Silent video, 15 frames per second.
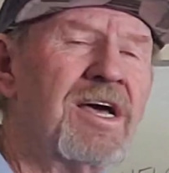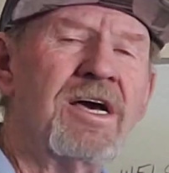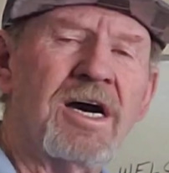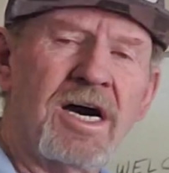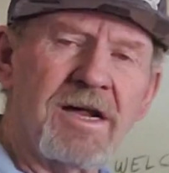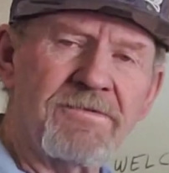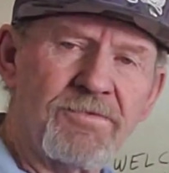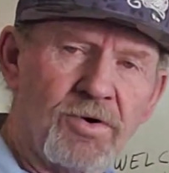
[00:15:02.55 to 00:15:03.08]

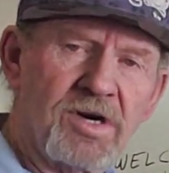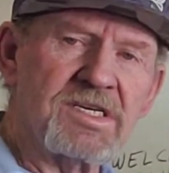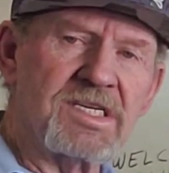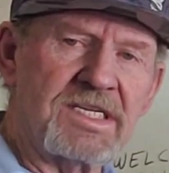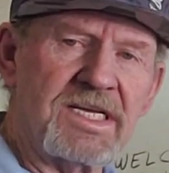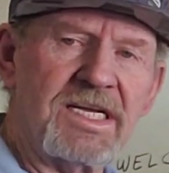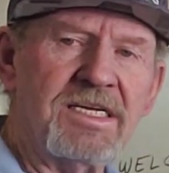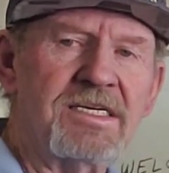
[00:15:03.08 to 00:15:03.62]

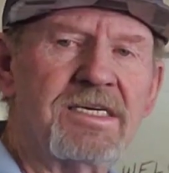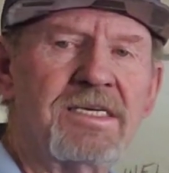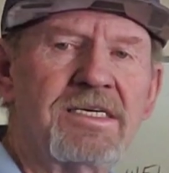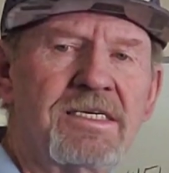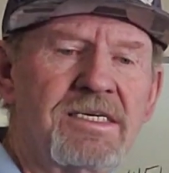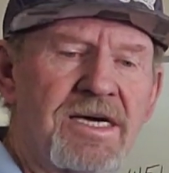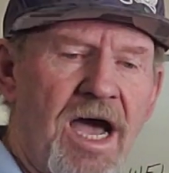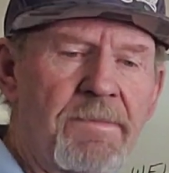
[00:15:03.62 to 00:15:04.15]
Unfortunately,
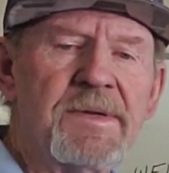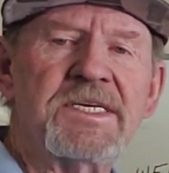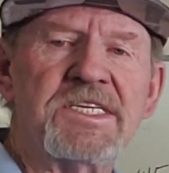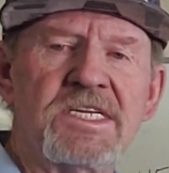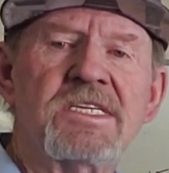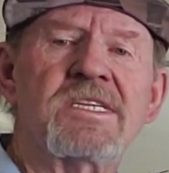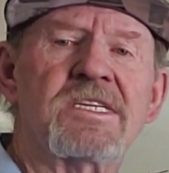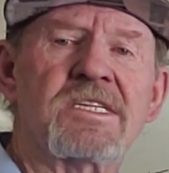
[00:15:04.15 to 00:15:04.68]
I've been
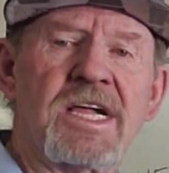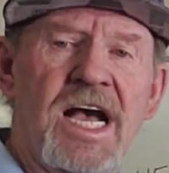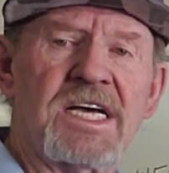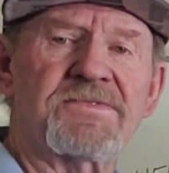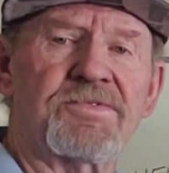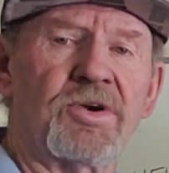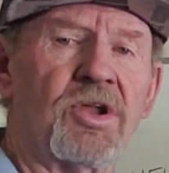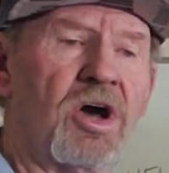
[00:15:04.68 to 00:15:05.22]
teaching this
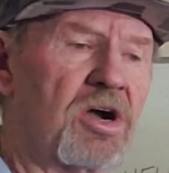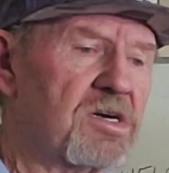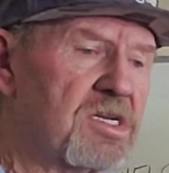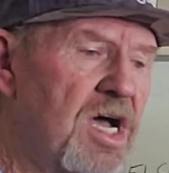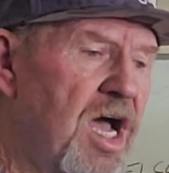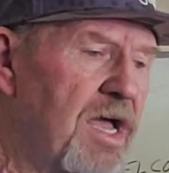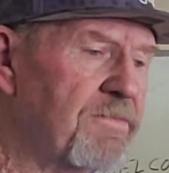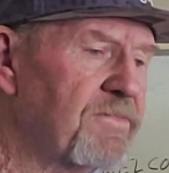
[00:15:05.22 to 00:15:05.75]
class for a long
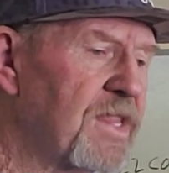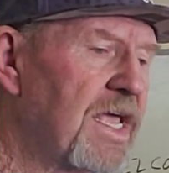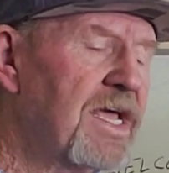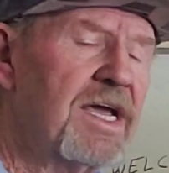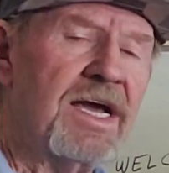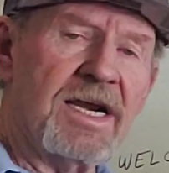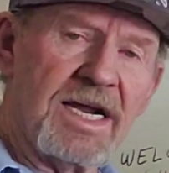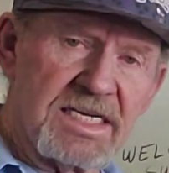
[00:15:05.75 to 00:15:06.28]
time,
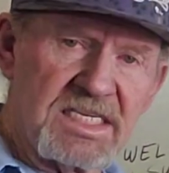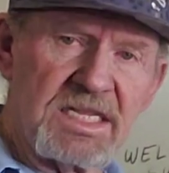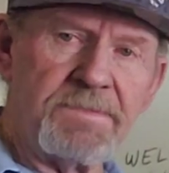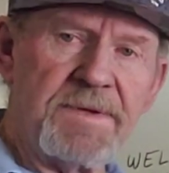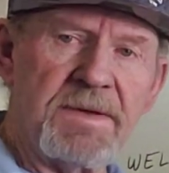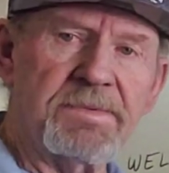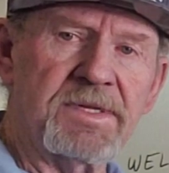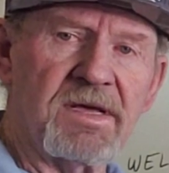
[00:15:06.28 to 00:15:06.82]
and I see
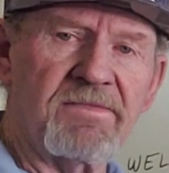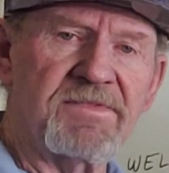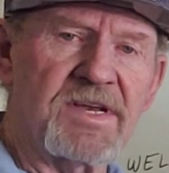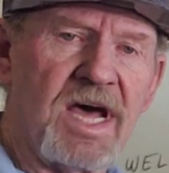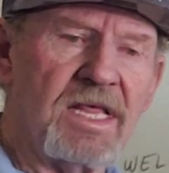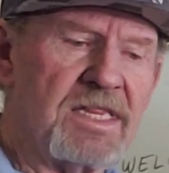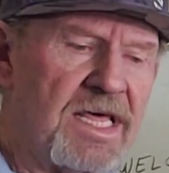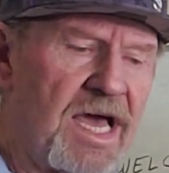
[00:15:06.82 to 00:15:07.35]
people that have
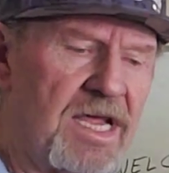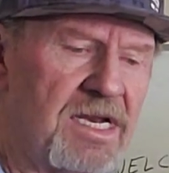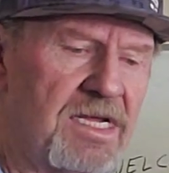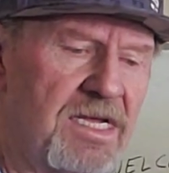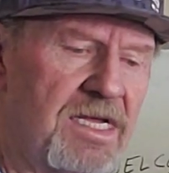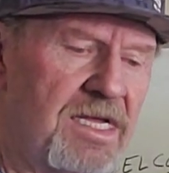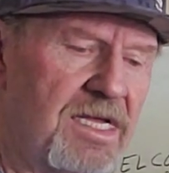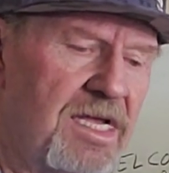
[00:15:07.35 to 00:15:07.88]
done that.
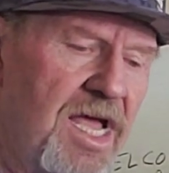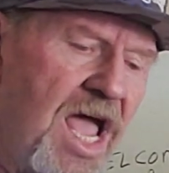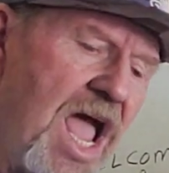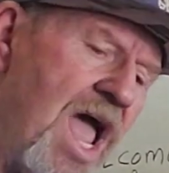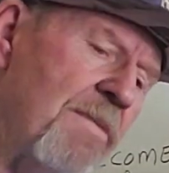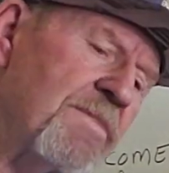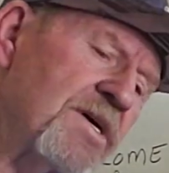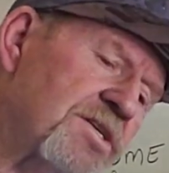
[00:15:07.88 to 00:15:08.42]

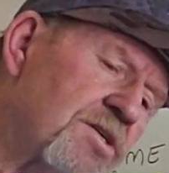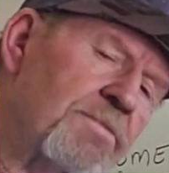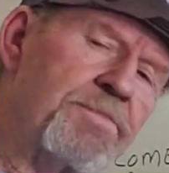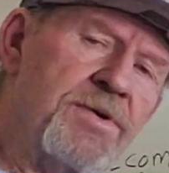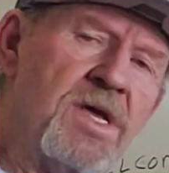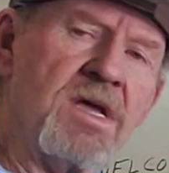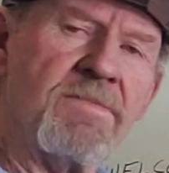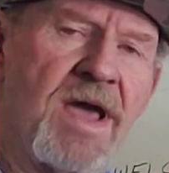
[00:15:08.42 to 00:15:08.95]
Hey, Mr.
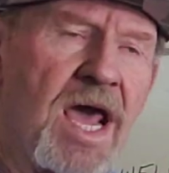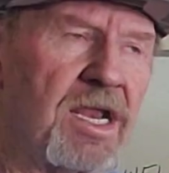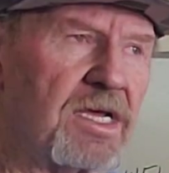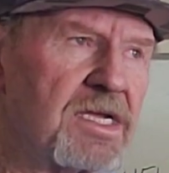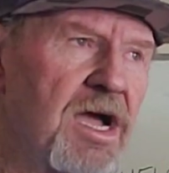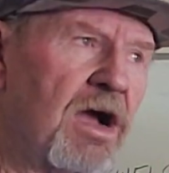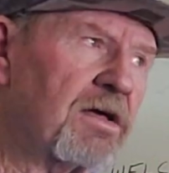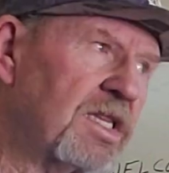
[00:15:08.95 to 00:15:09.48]
P, man, look
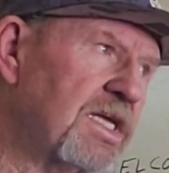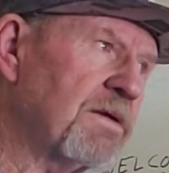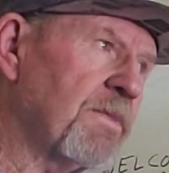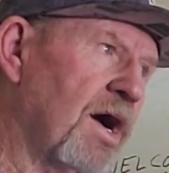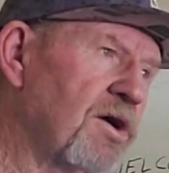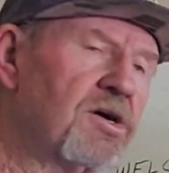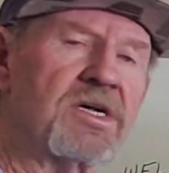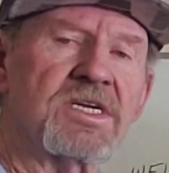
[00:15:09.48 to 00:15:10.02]
how clean
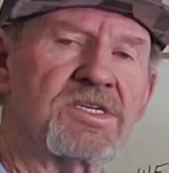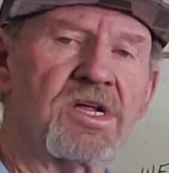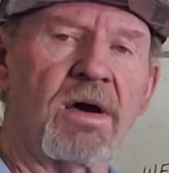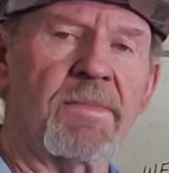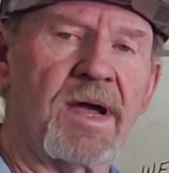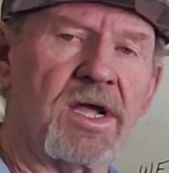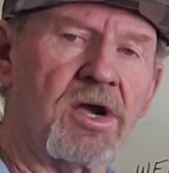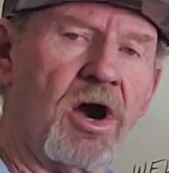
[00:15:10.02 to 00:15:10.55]
my hood is on
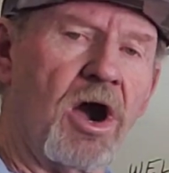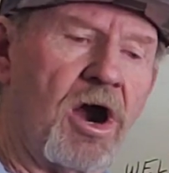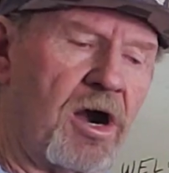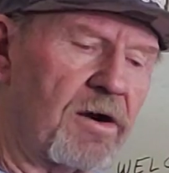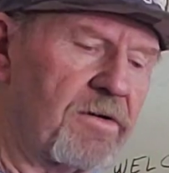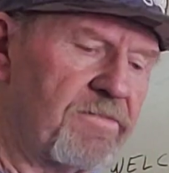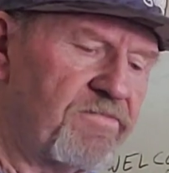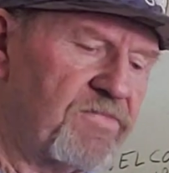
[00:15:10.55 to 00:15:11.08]
my
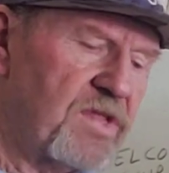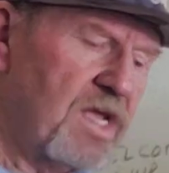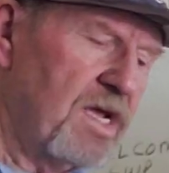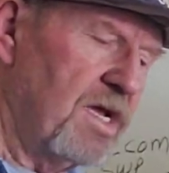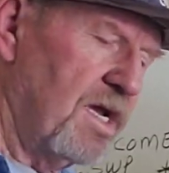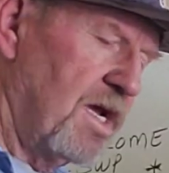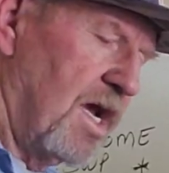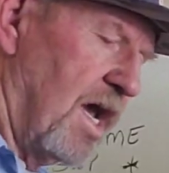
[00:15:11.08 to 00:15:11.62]
car.
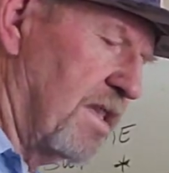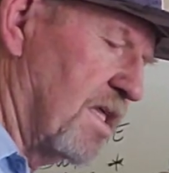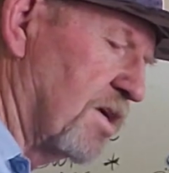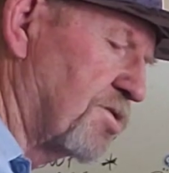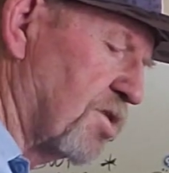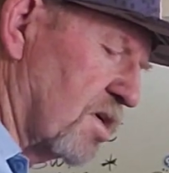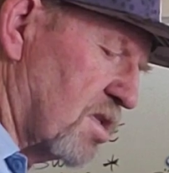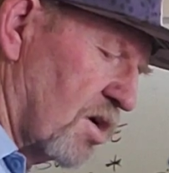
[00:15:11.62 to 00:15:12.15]
And they
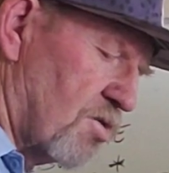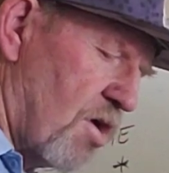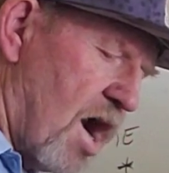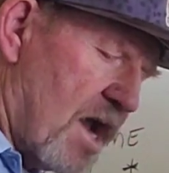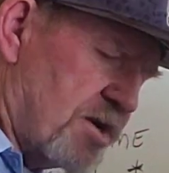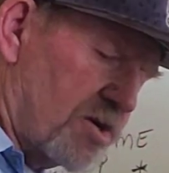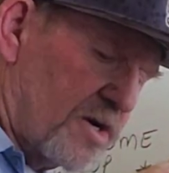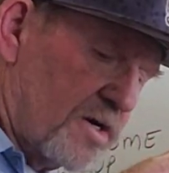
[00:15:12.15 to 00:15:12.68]
took the
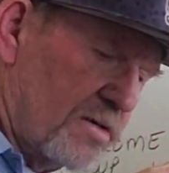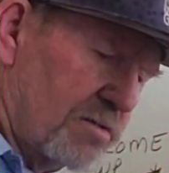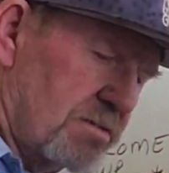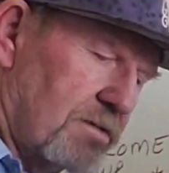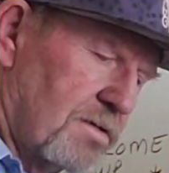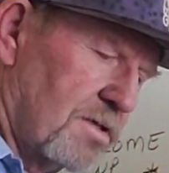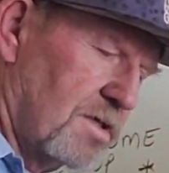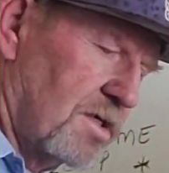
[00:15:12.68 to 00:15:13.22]
grinder,
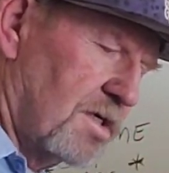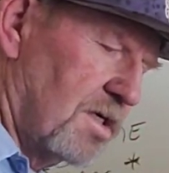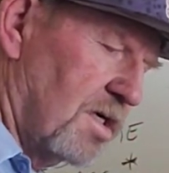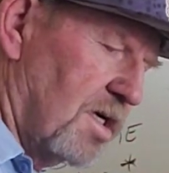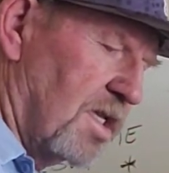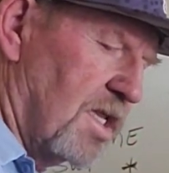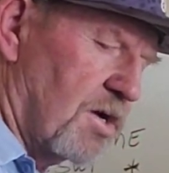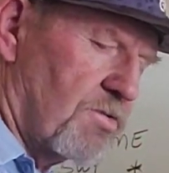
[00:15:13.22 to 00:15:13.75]

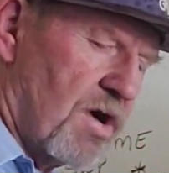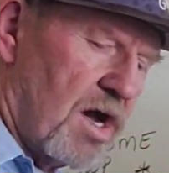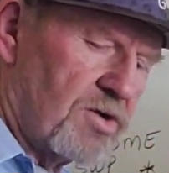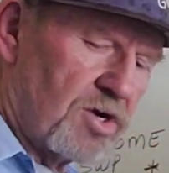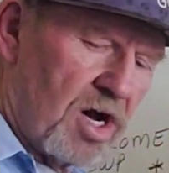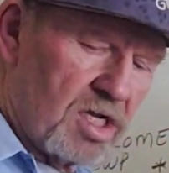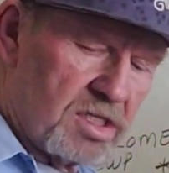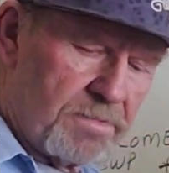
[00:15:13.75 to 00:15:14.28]
they ground
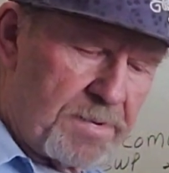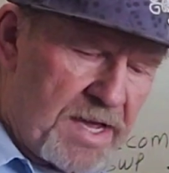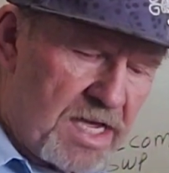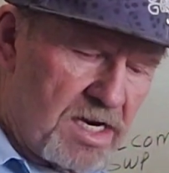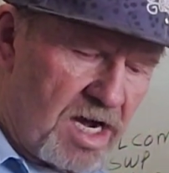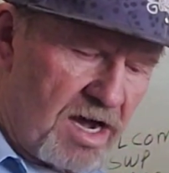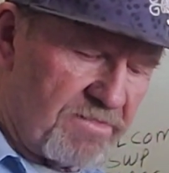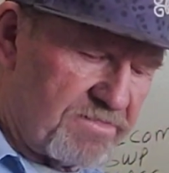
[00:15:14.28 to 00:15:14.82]
all the paint
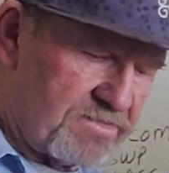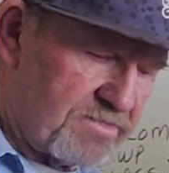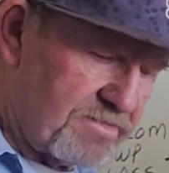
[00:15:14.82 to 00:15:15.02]
off.